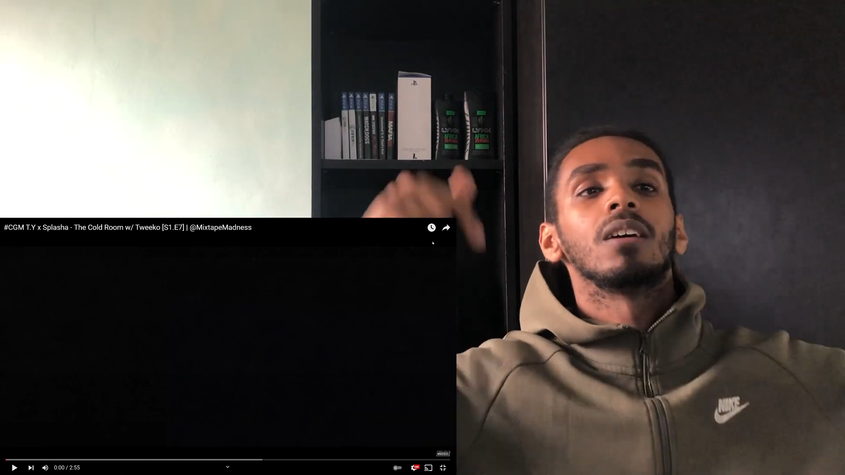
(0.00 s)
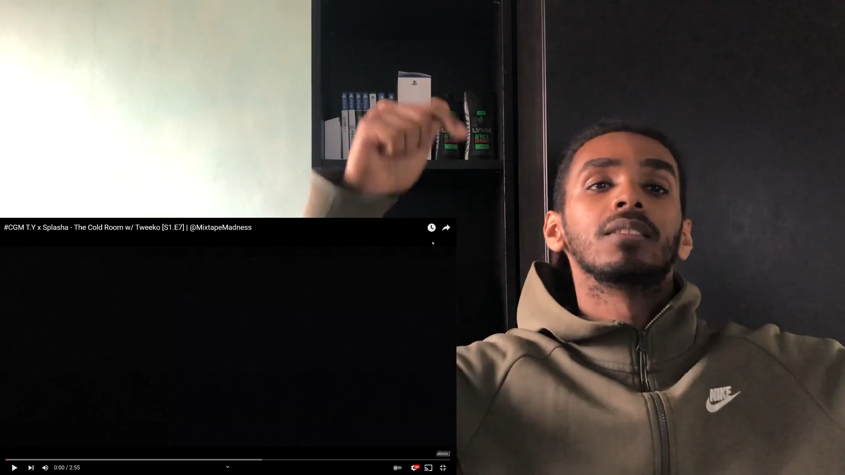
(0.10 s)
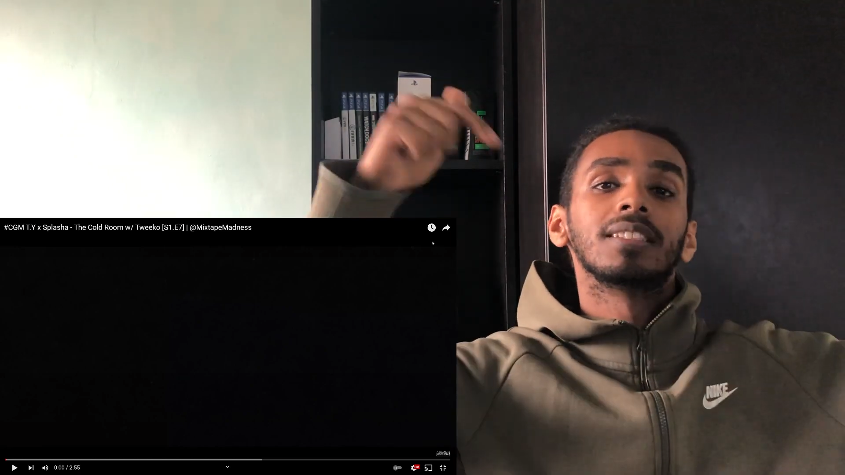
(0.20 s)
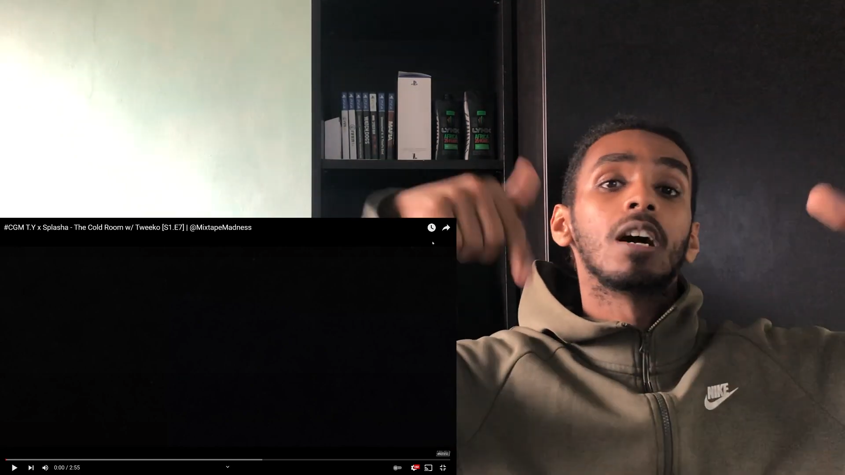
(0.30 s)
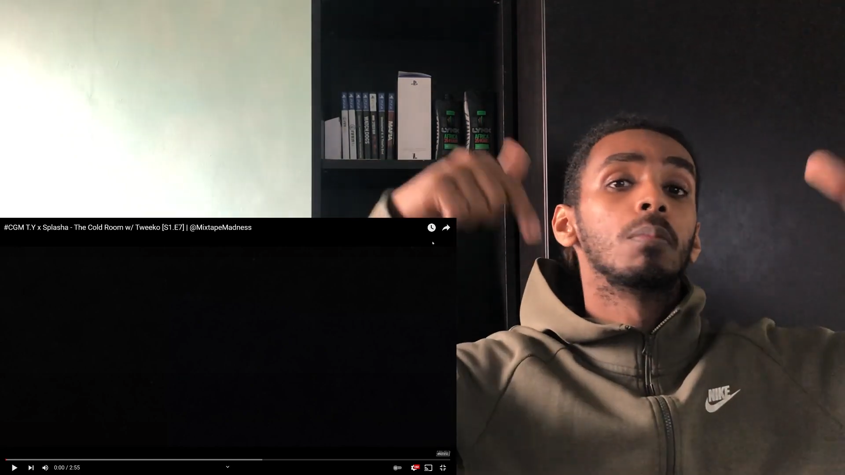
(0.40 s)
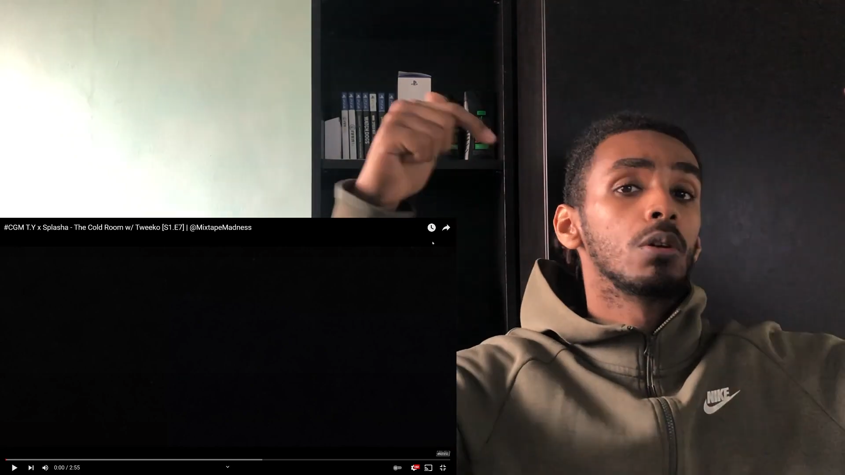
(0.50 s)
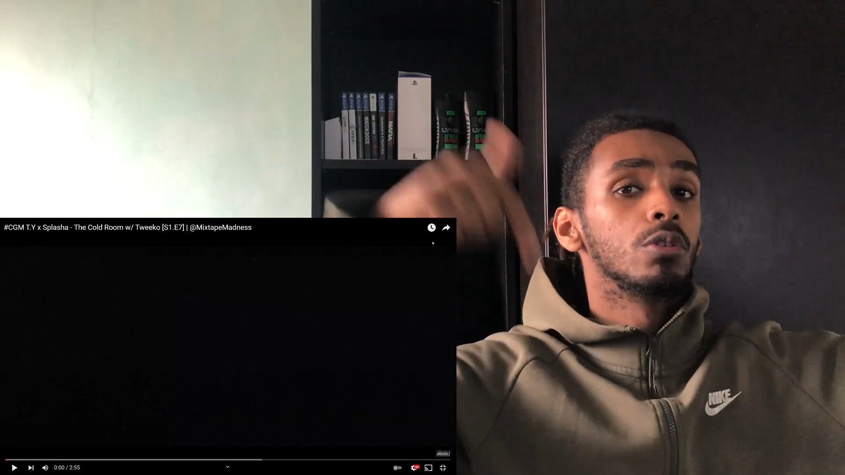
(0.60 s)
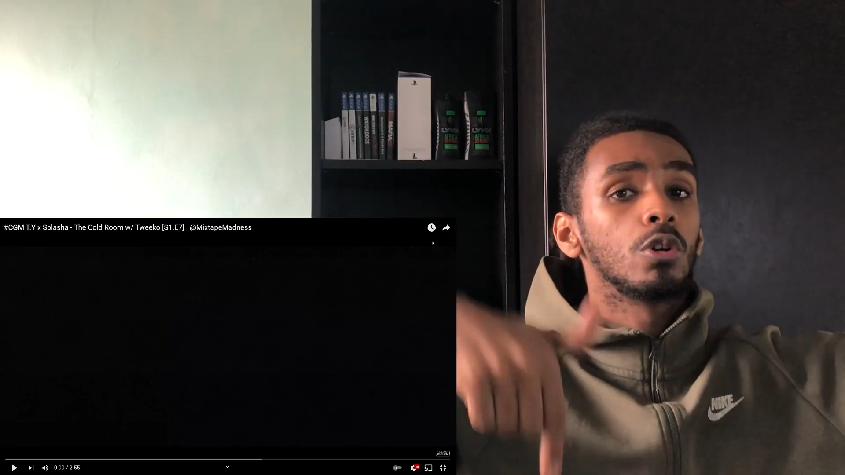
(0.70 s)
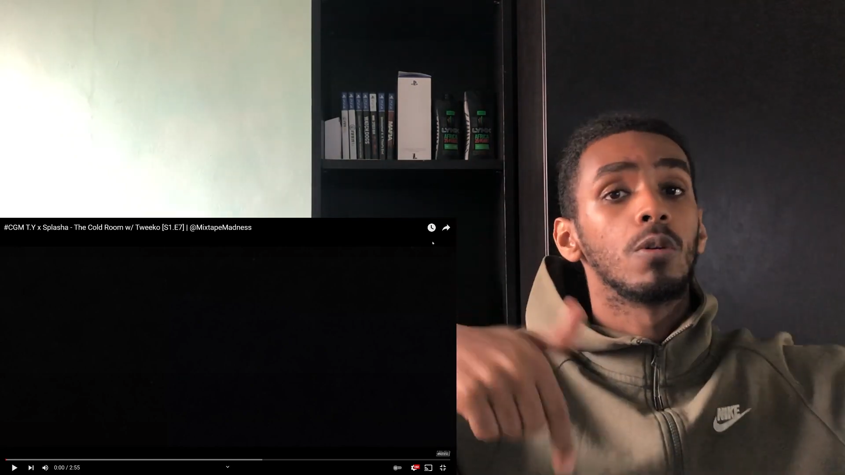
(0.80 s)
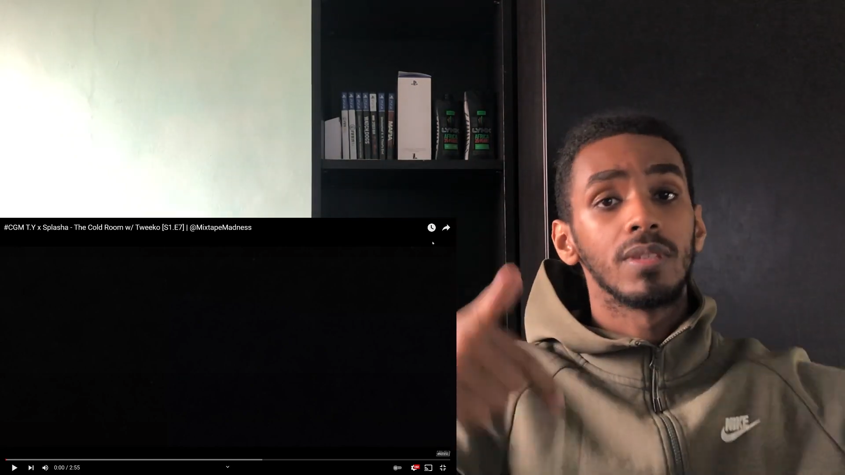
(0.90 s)
out down below
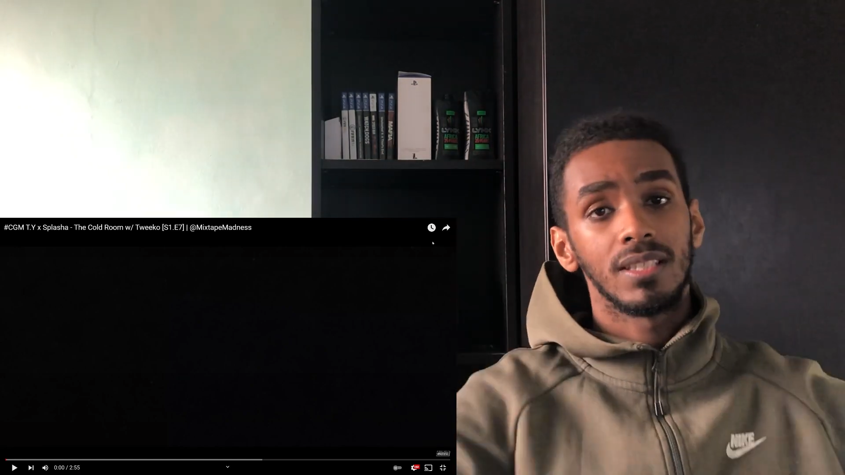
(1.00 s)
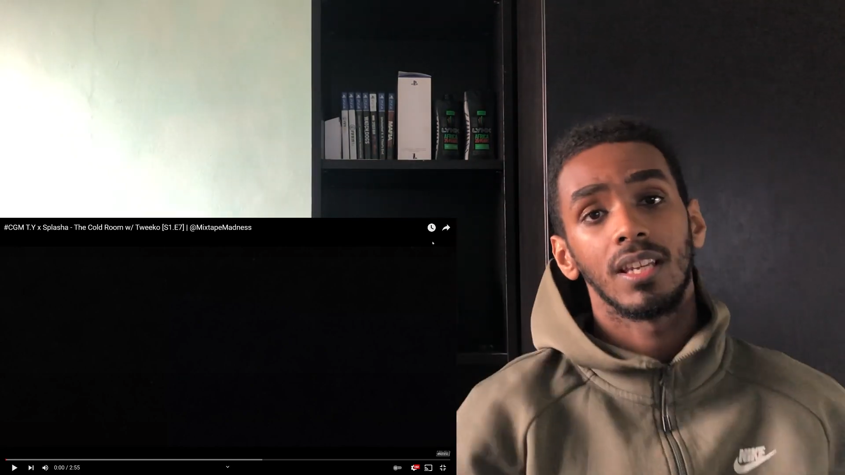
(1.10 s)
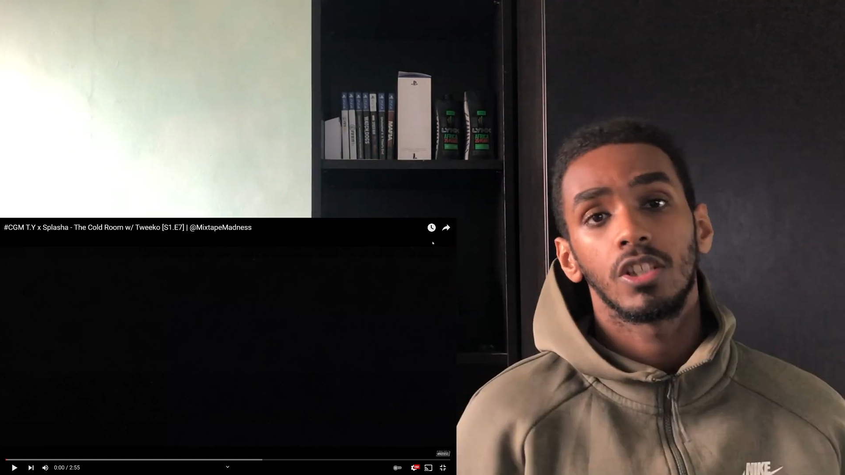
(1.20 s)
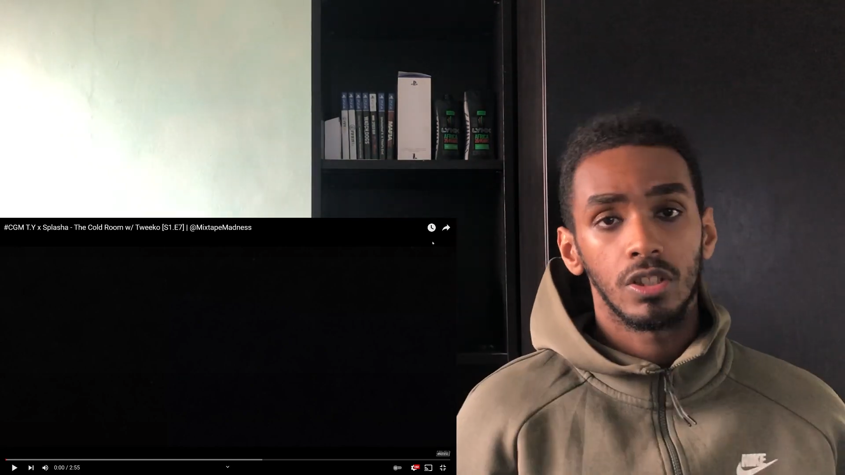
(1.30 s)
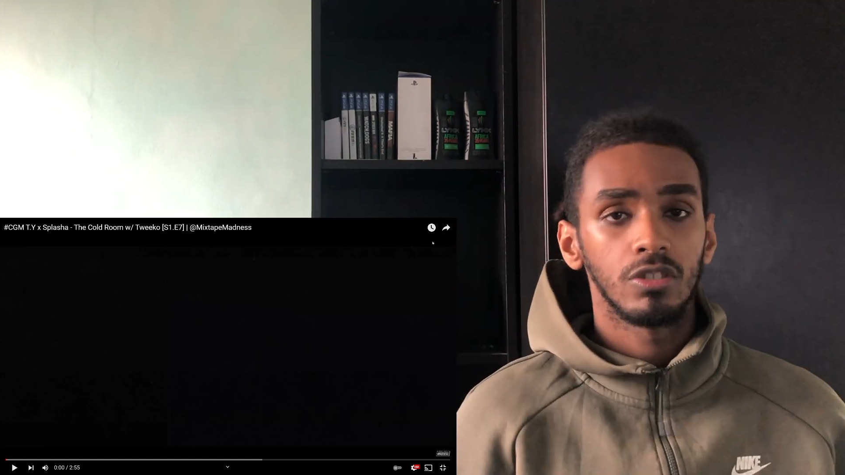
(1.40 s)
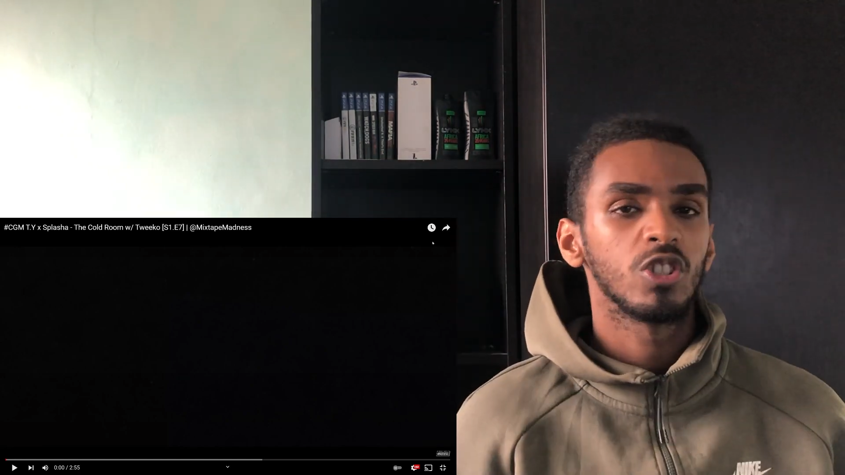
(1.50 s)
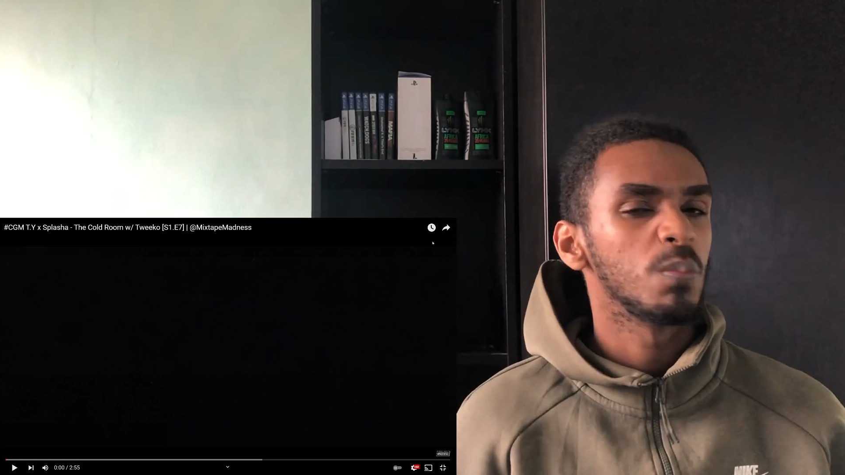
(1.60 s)
in the comment section.